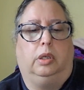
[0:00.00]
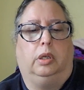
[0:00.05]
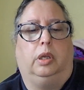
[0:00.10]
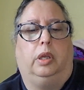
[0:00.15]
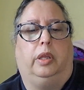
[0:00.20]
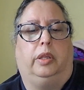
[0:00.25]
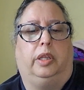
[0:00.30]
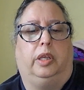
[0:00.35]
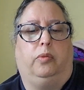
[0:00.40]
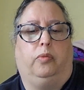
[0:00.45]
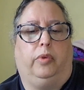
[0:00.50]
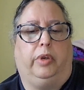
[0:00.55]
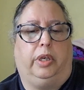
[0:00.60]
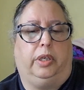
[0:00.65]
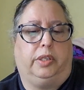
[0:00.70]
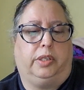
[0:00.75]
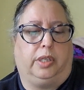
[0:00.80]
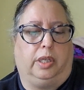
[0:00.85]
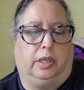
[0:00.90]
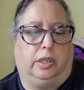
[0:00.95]
And then what
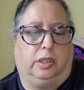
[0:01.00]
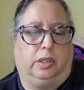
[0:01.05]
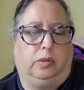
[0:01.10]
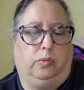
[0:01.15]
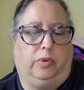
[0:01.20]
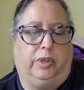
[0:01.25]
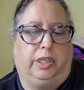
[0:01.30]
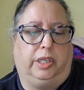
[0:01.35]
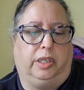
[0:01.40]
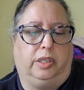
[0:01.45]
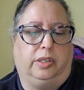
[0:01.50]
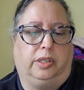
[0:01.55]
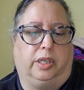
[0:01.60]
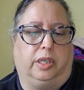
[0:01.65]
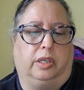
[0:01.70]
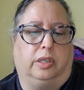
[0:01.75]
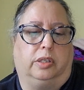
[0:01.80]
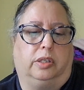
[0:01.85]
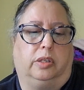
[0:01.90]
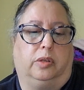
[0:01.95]
is this? What is
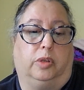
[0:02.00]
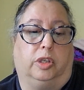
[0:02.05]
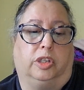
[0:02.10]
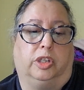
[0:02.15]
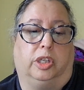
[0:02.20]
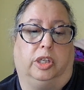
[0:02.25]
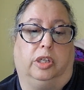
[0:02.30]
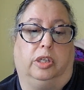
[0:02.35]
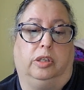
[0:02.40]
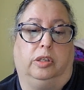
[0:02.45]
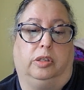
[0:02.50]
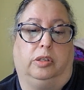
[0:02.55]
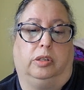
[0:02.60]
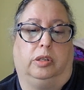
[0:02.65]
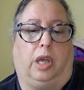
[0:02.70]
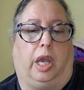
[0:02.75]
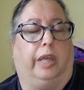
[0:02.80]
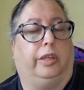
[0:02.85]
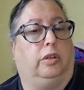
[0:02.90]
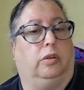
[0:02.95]
this? This is
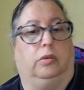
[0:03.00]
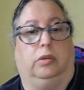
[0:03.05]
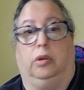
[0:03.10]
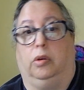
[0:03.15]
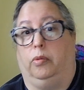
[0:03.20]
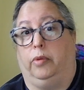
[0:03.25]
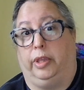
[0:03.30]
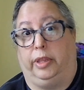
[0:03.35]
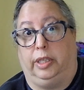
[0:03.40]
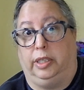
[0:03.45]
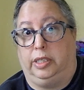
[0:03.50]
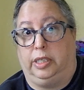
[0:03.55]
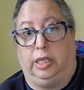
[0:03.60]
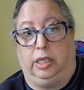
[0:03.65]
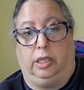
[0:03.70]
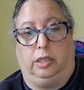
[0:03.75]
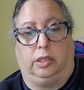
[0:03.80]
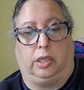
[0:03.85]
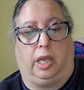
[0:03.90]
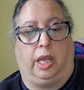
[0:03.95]
I don't know what this
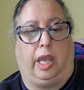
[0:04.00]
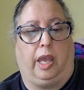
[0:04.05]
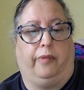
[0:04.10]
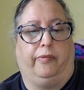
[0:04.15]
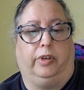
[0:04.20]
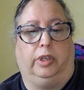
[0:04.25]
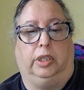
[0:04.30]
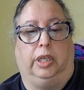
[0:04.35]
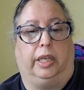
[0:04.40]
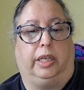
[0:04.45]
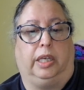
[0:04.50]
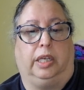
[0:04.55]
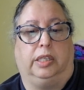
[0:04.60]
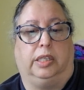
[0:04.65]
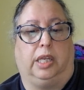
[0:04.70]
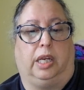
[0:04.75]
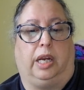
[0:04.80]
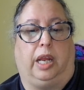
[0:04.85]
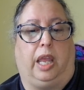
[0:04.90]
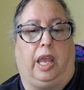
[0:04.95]
is. I haven't, like I
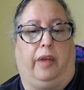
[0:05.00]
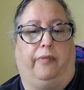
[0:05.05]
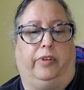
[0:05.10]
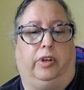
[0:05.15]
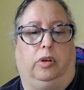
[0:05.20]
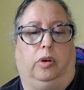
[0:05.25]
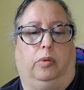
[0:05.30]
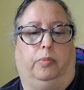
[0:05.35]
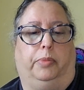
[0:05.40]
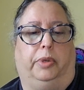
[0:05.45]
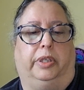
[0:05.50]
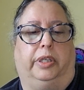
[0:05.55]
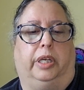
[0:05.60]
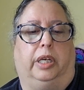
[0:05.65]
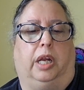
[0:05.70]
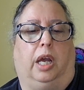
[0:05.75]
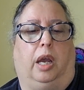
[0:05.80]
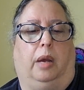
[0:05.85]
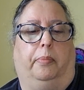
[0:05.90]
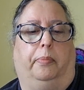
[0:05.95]
said, I haven't opened it
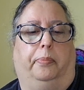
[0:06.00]
up.